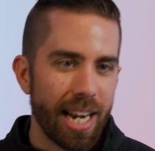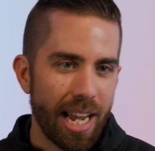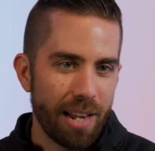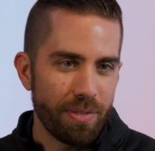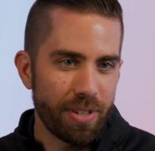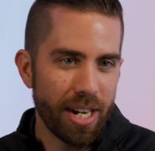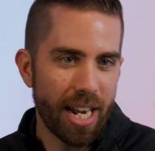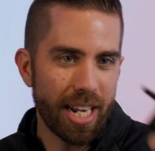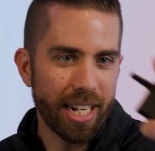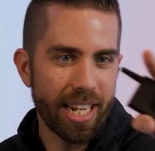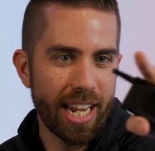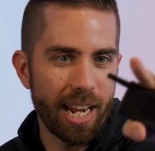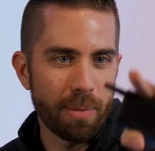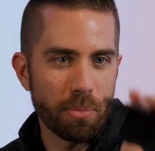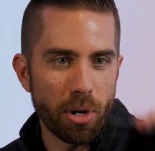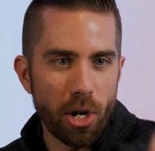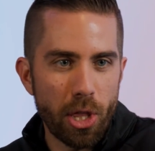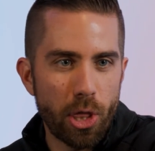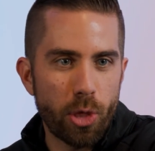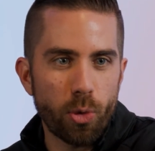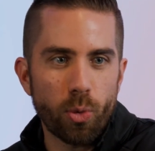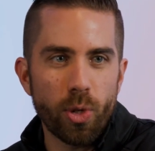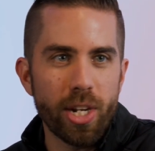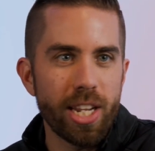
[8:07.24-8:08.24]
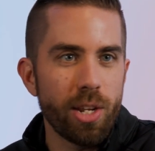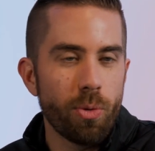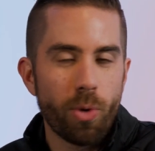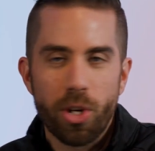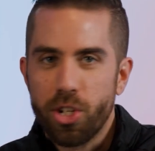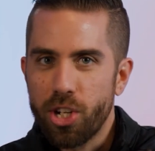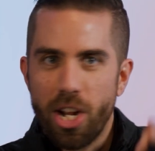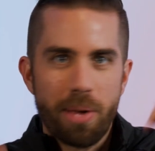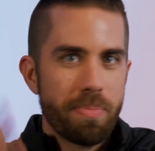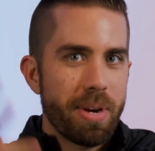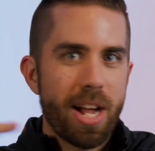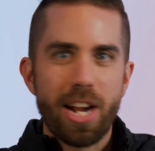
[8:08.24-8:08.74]
and I've got camera 3,
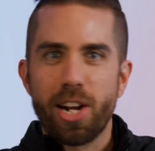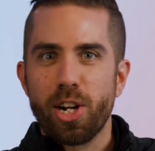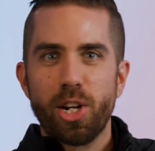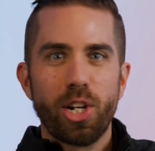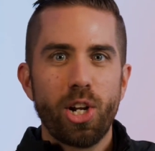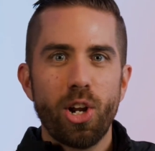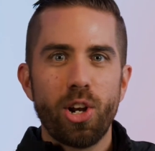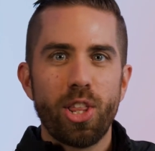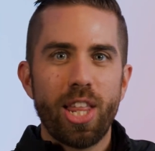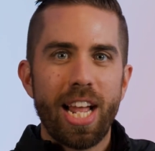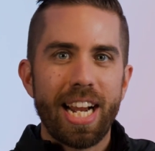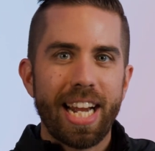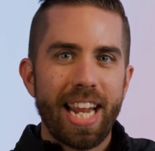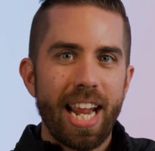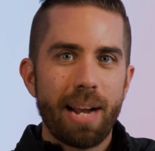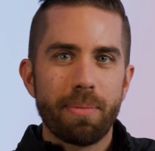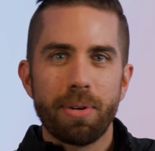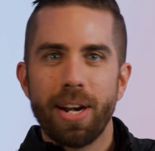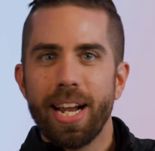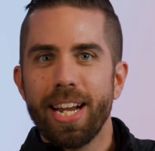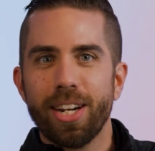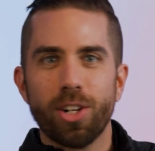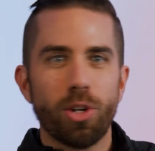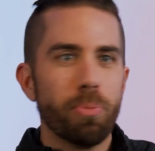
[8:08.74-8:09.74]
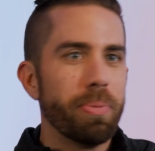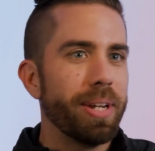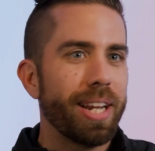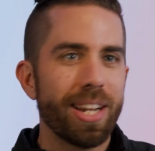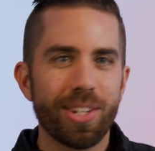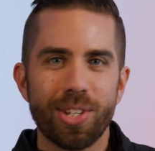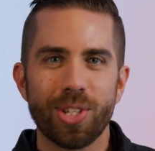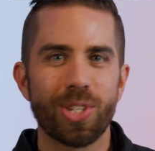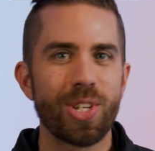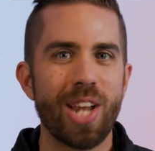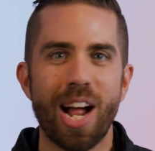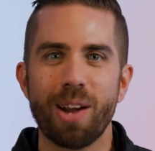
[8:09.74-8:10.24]
which I'm not gonna go to that camera angle
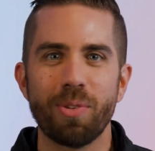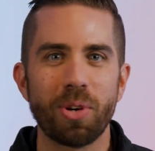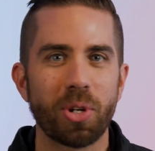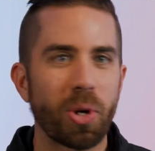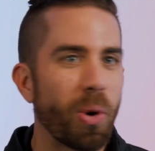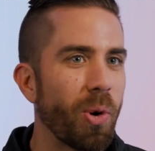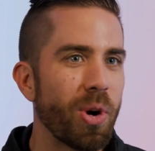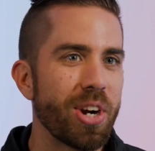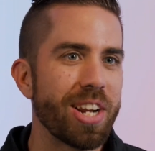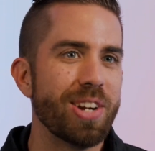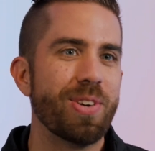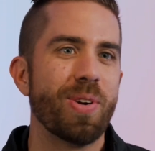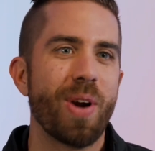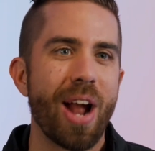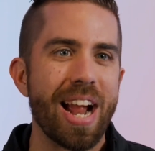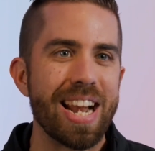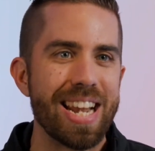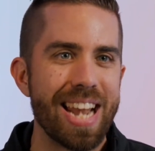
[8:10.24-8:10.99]
because it's not recording